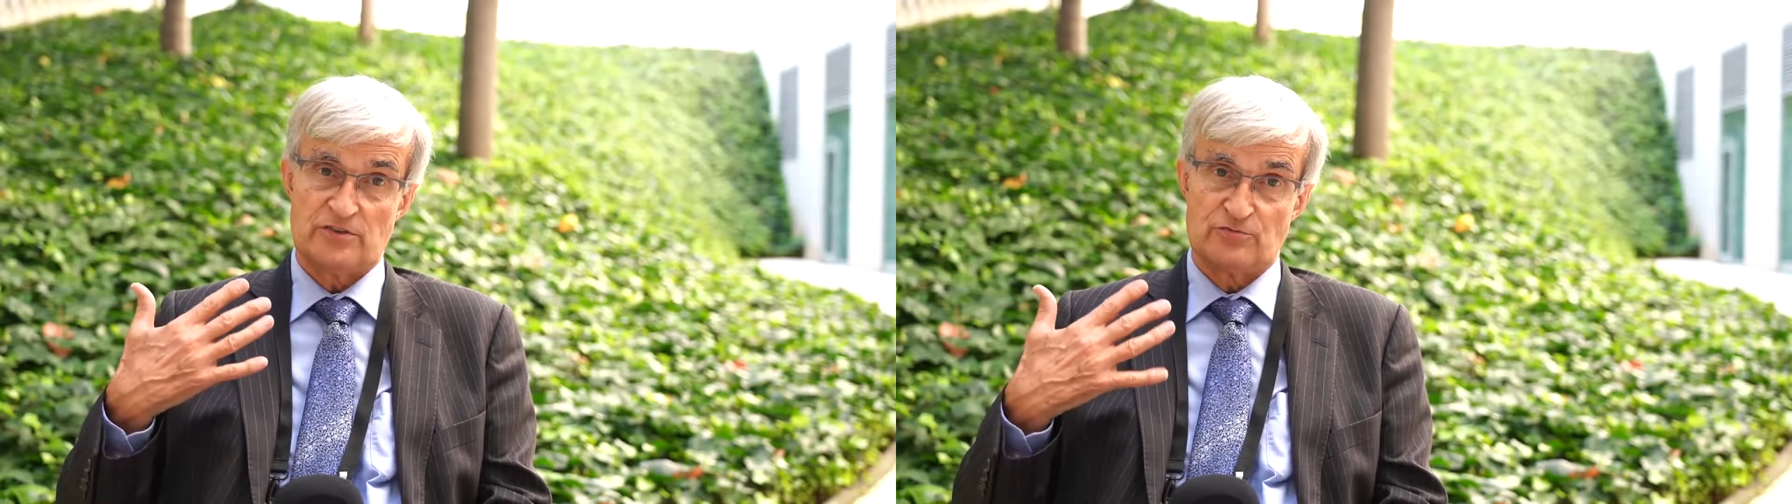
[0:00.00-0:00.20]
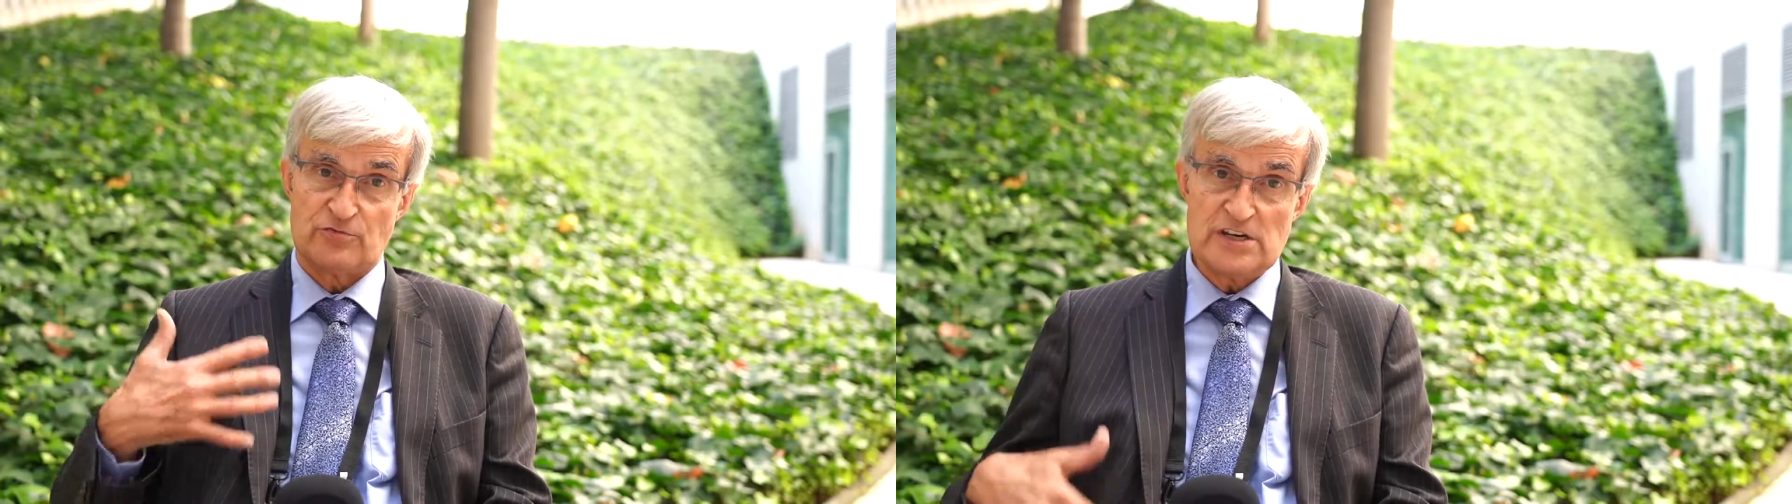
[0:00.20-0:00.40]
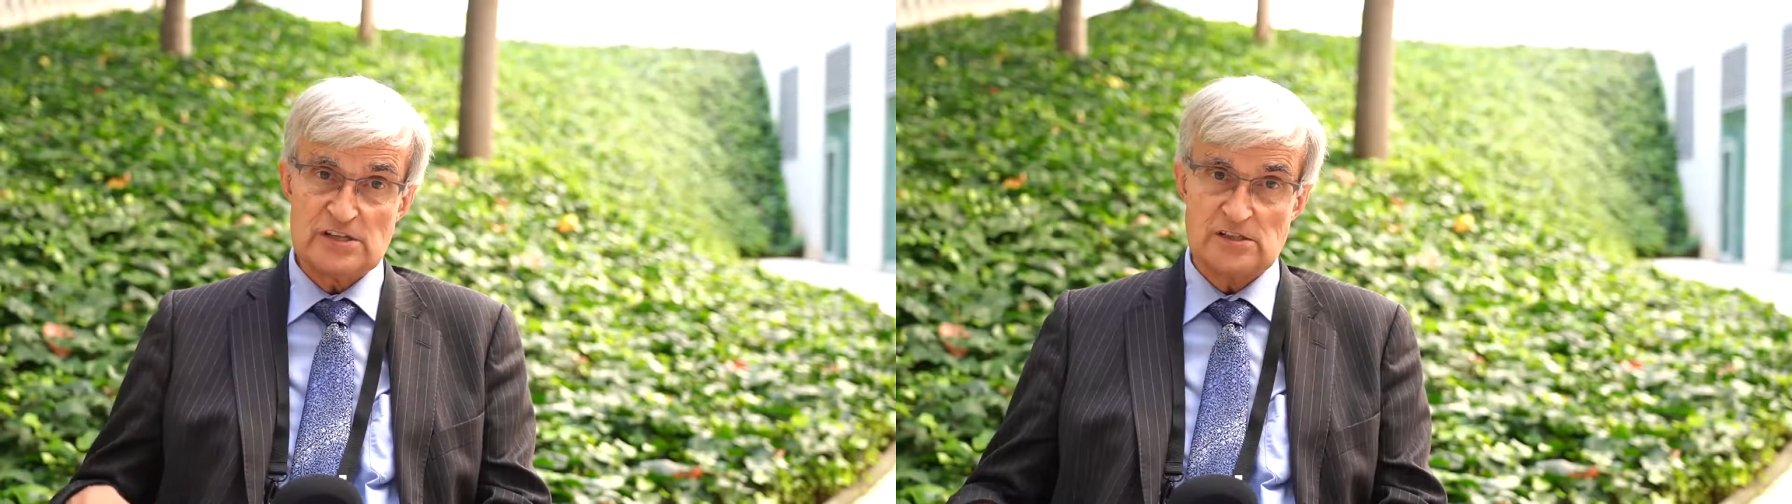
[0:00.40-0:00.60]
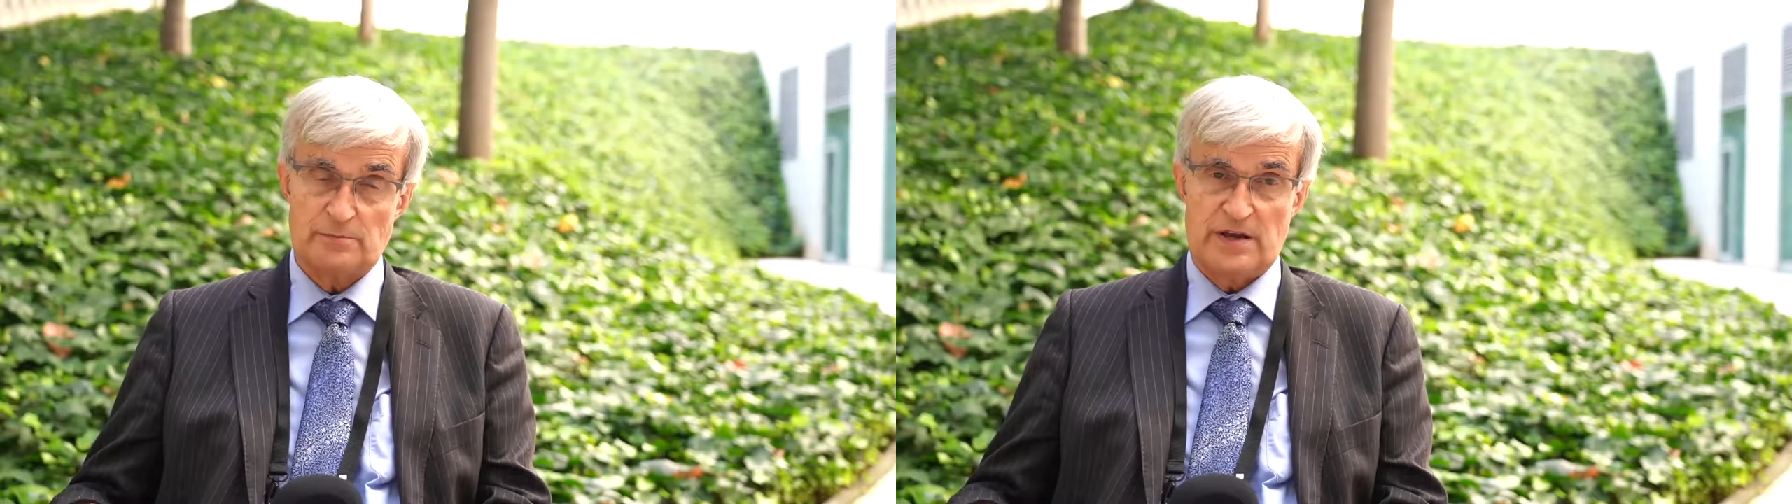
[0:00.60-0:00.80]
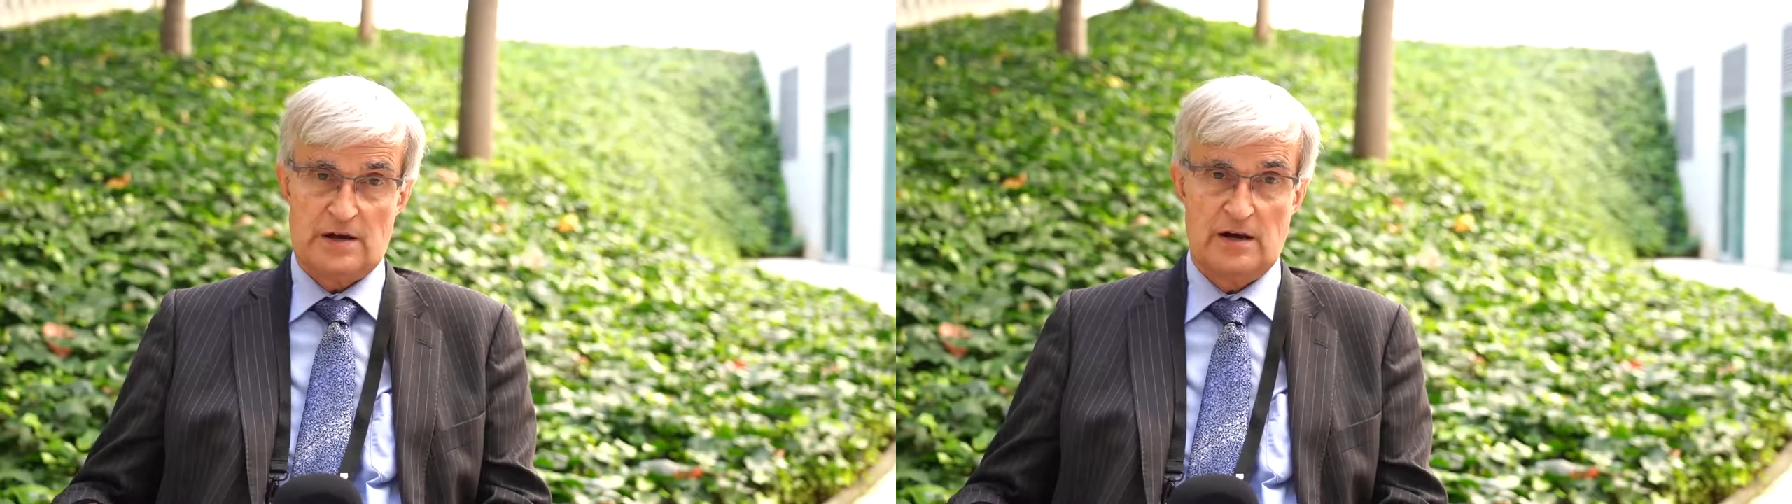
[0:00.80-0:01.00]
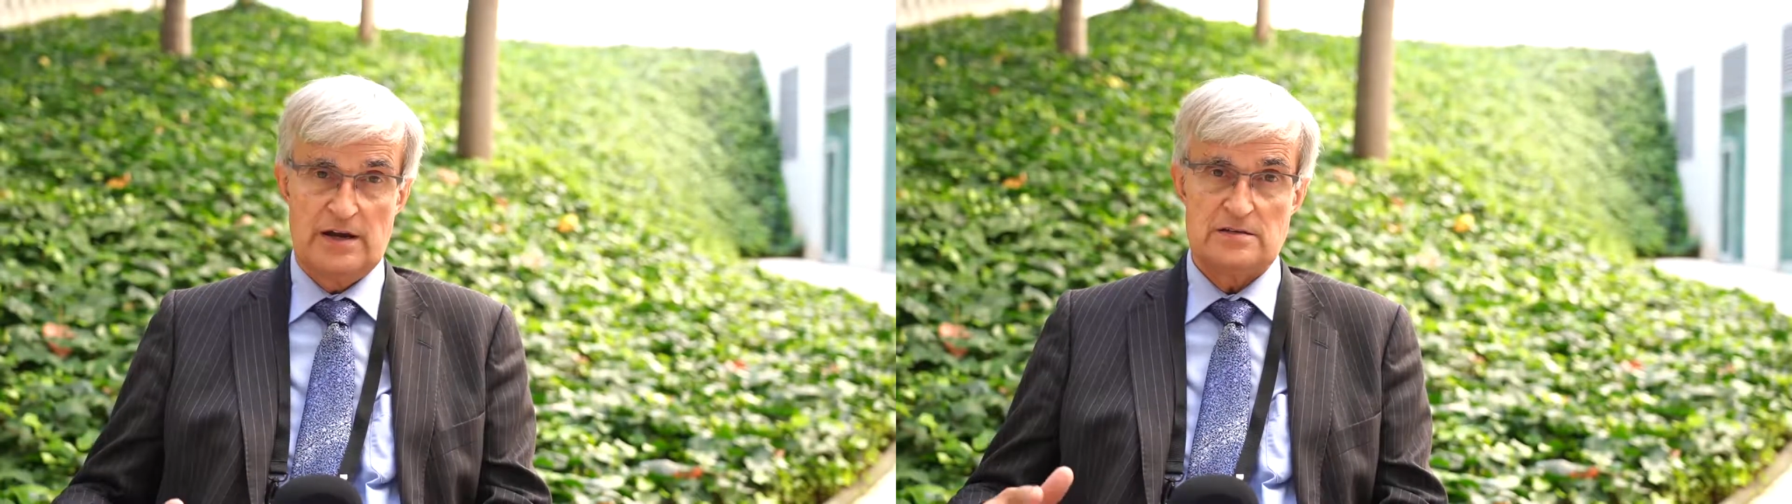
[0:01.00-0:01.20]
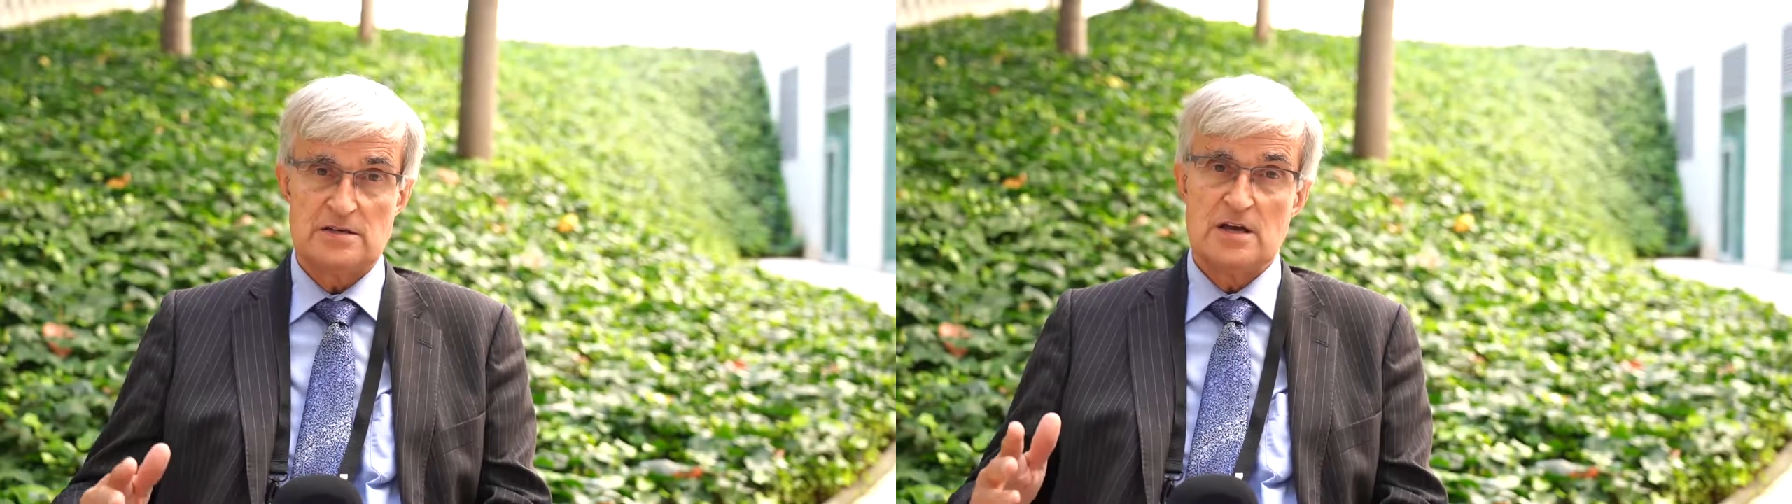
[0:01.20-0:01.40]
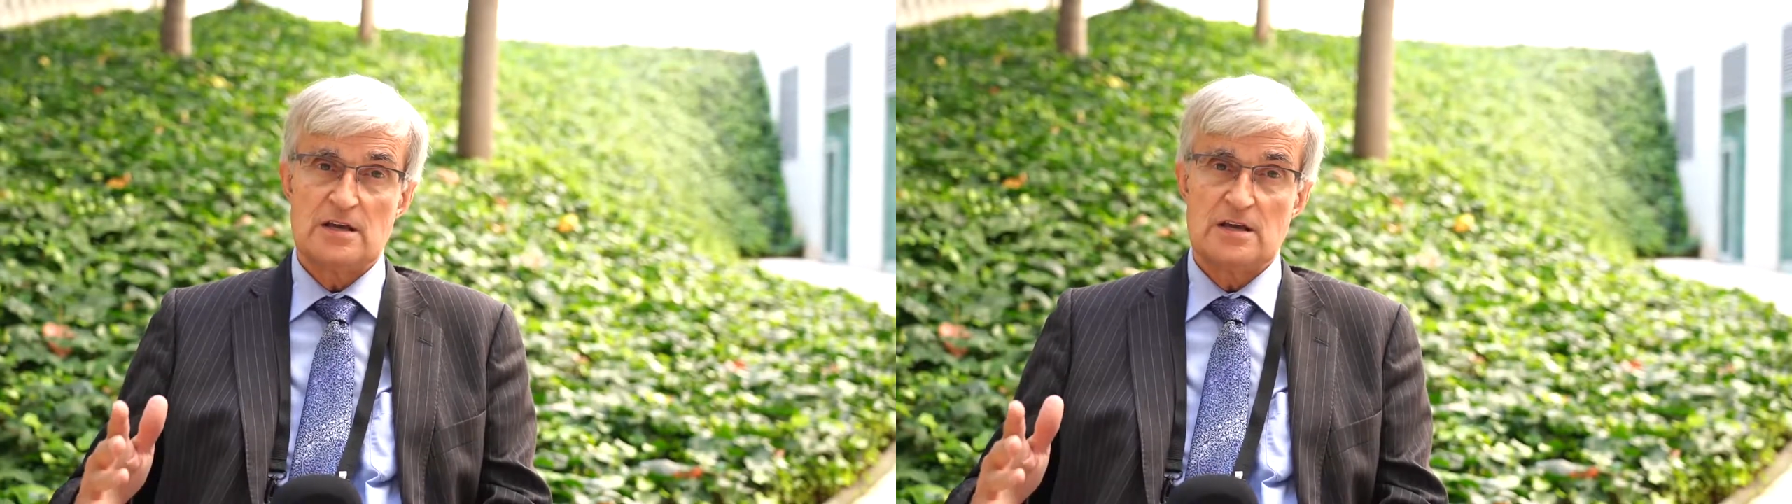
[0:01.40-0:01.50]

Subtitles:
reason behind